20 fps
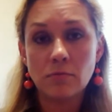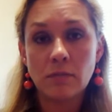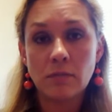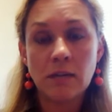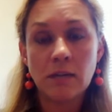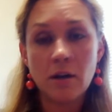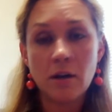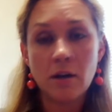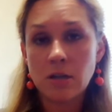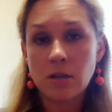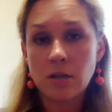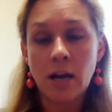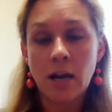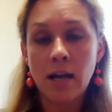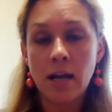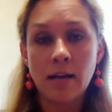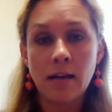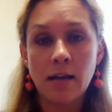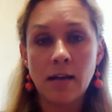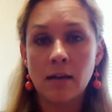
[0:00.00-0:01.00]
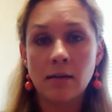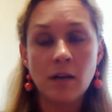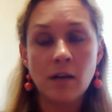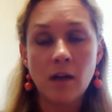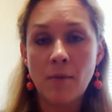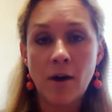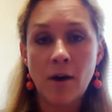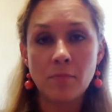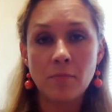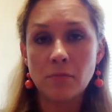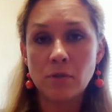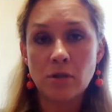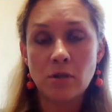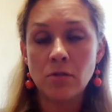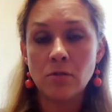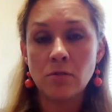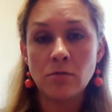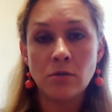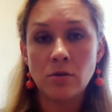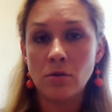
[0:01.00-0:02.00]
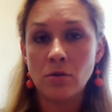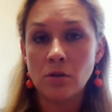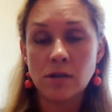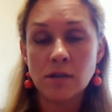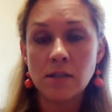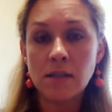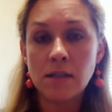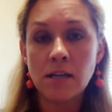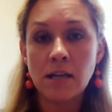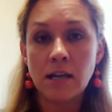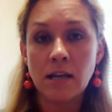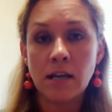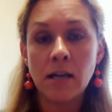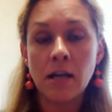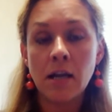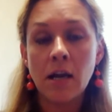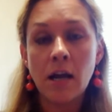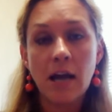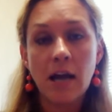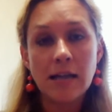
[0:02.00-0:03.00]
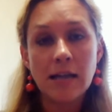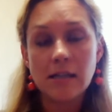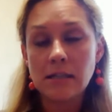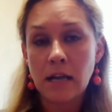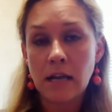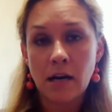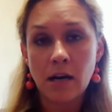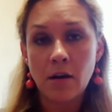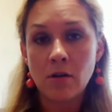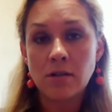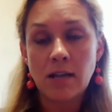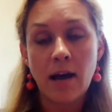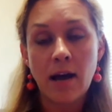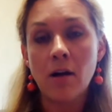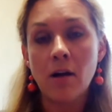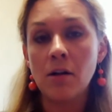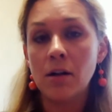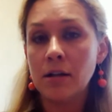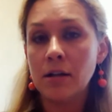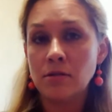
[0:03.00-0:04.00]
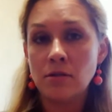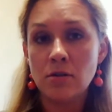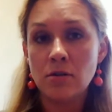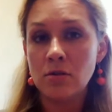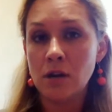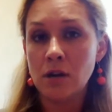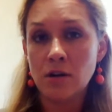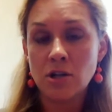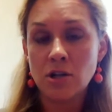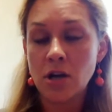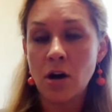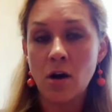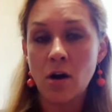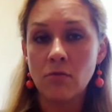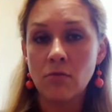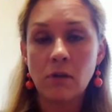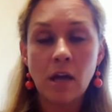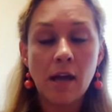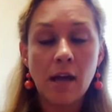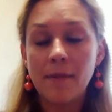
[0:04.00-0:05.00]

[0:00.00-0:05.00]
get on a train and come up to New York City and stay in a hotel and do their show.